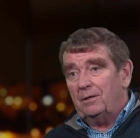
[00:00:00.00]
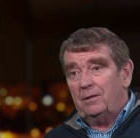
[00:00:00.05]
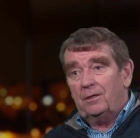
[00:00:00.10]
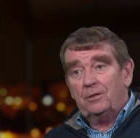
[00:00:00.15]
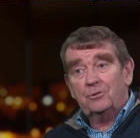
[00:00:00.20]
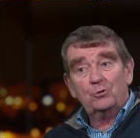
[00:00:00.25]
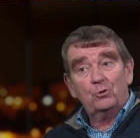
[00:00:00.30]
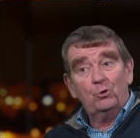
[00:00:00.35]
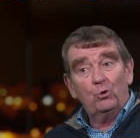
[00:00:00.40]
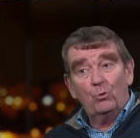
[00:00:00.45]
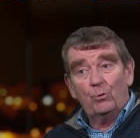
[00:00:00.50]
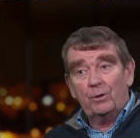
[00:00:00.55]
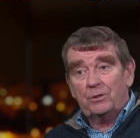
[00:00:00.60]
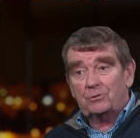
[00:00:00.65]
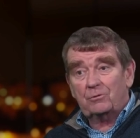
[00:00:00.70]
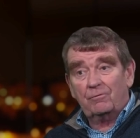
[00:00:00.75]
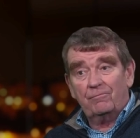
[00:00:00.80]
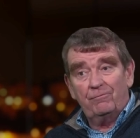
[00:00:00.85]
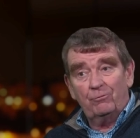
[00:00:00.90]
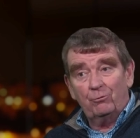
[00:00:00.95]
it's
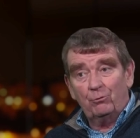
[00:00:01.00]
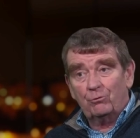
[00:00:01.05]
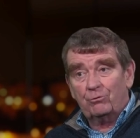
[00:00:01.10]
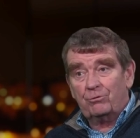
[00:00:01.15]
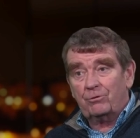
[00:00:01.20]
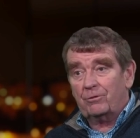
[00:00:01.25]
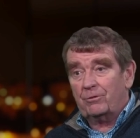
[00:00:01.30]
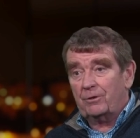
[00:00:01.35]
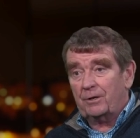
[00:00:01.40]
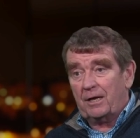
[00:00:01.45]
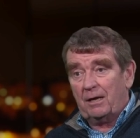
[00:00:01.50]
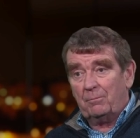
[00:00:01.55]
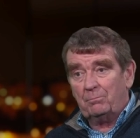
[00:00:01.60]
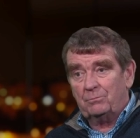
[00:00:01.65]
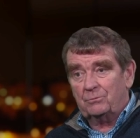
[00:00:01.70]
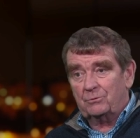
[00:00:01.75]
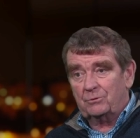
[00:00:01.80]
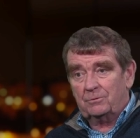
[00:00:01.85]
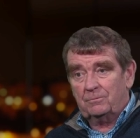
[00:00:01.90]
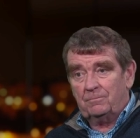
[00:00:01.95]
always the fourth that
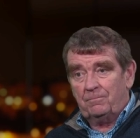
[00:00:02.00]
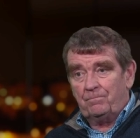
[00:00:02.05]
happens.